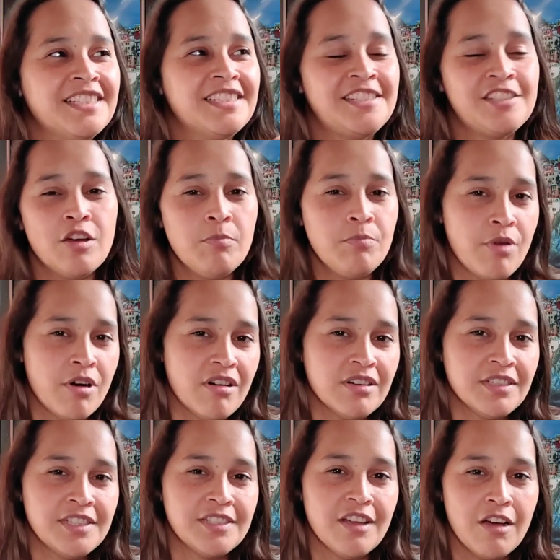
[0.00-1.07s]
some
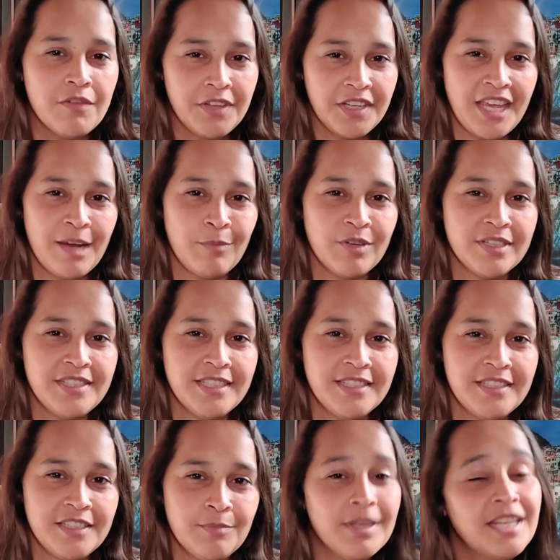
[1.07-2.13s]
parts of the camera
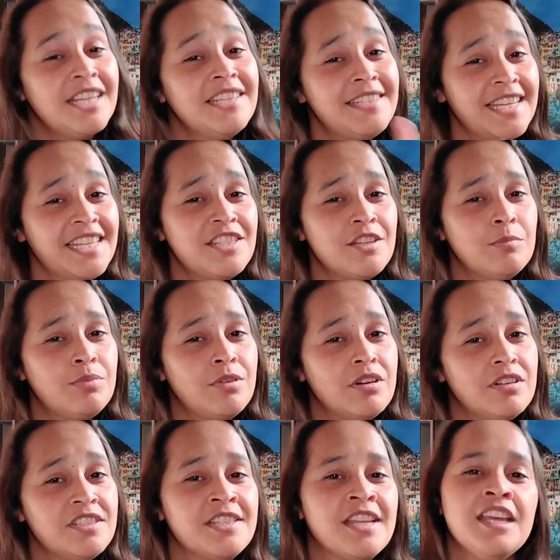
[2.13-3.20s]
system. And I say some
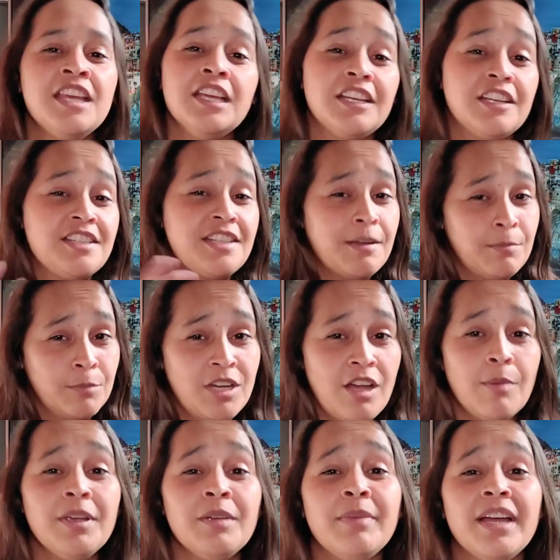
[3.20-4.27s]
parts because I'm
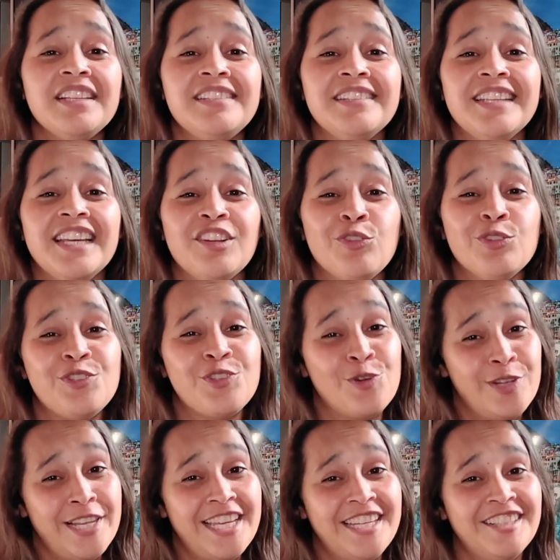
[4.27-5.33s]
coming back to that
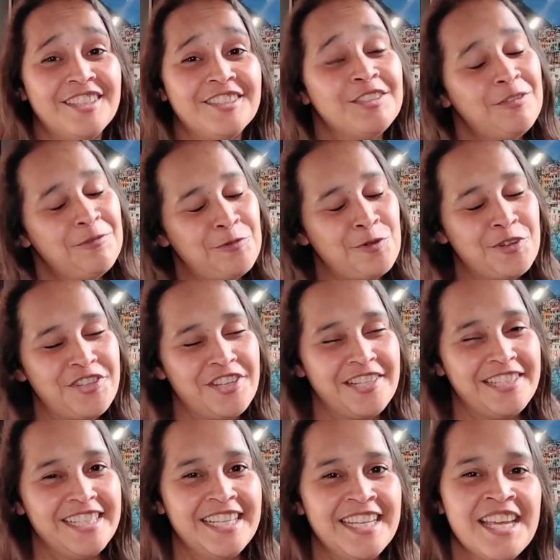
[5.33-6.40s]
also later,
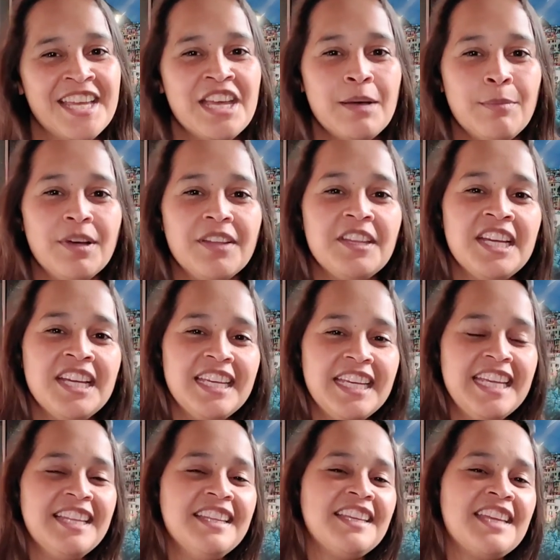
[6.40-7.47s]
unfortunately. But
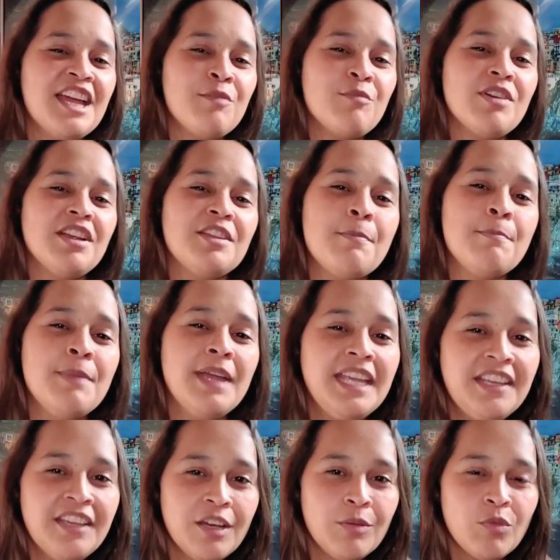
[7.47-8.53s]
in the camera, the
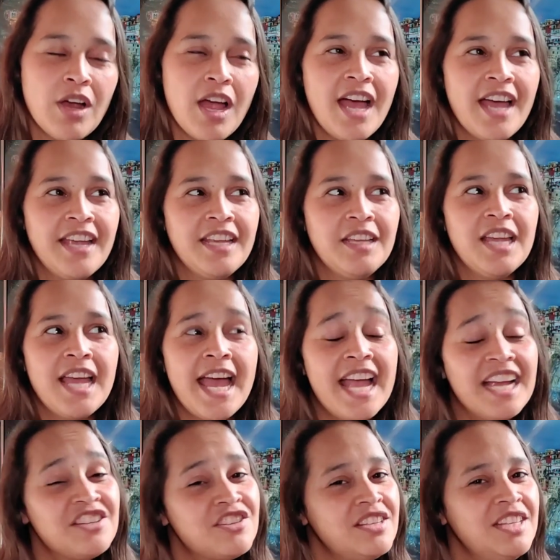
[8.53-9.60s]
main camera, I
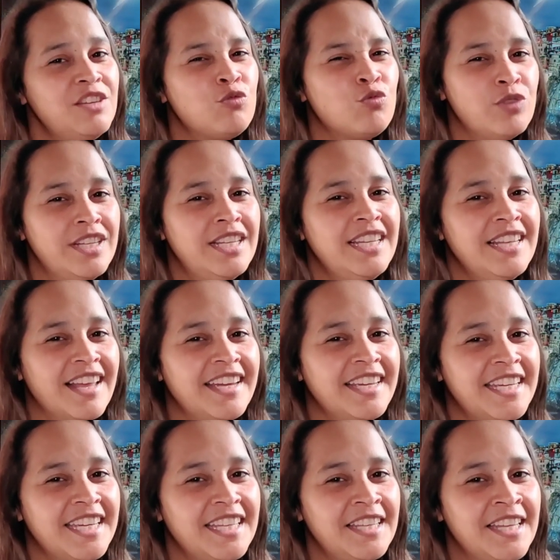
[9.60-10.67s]
actually really
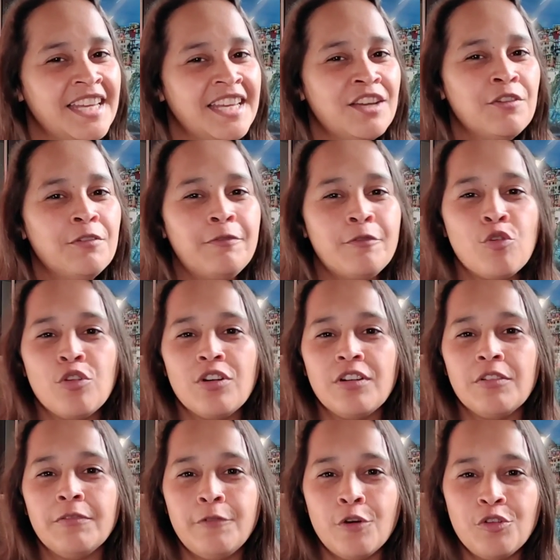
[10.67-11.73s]
like it
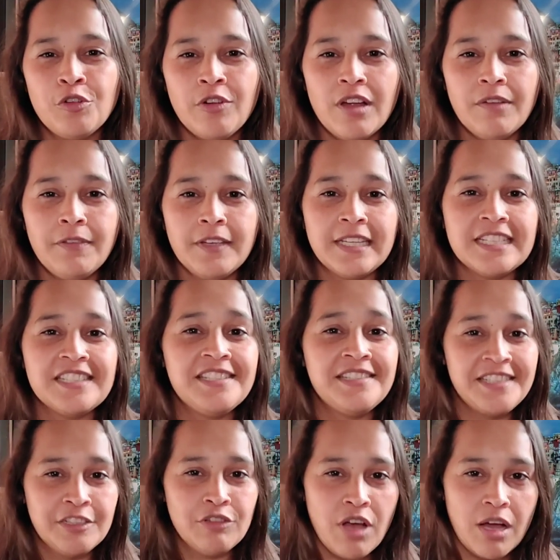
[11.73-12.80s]
for photographing
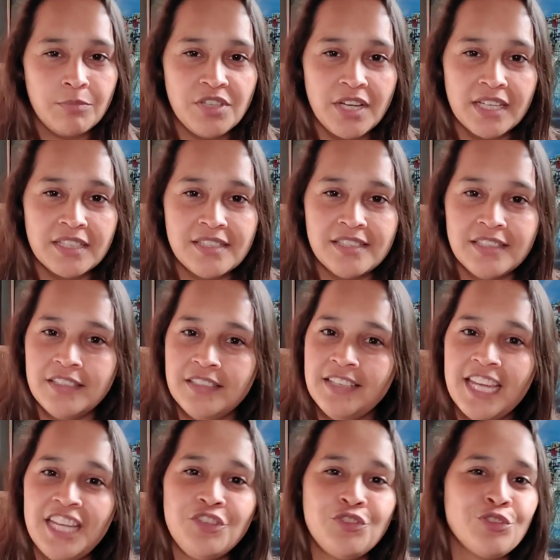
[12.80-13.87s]
still objects,
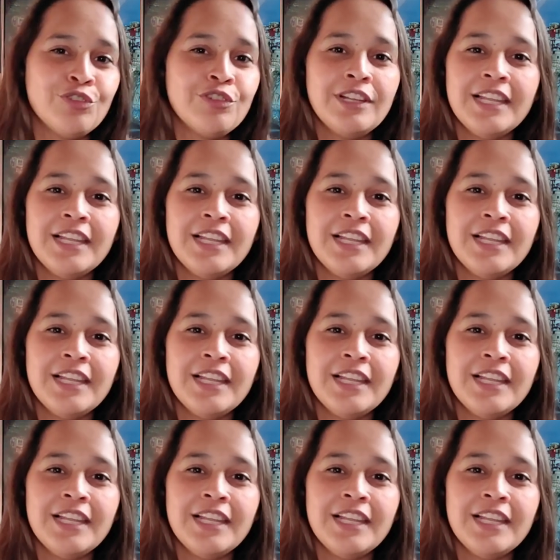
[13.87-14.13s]
nature,